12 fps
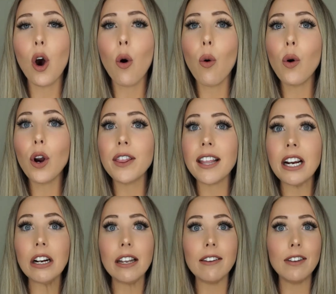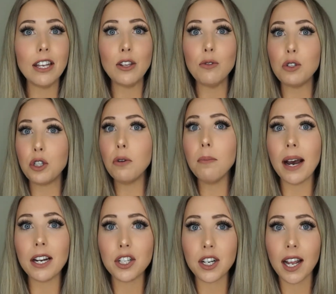or they're giving you too
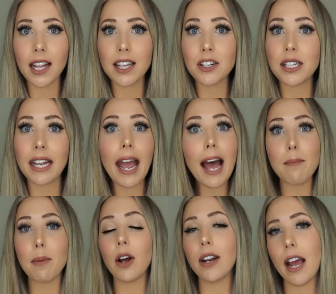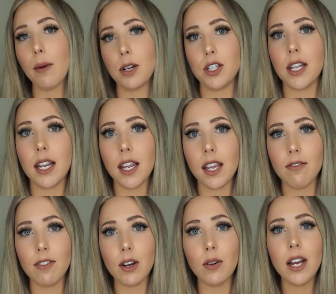much and there's a cap on how much they can
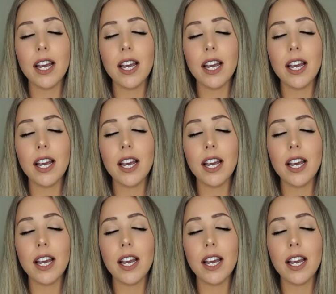give you.